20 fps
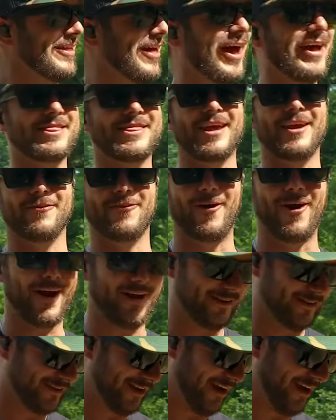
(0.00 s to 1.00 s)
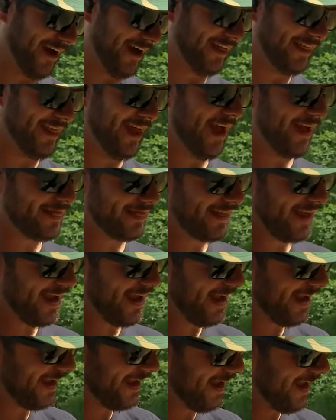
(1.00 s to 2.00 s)
that thing rocks, all right? That
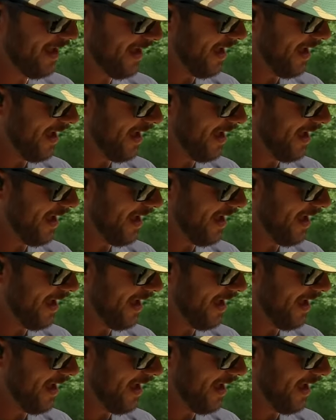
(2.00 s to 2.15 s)
thing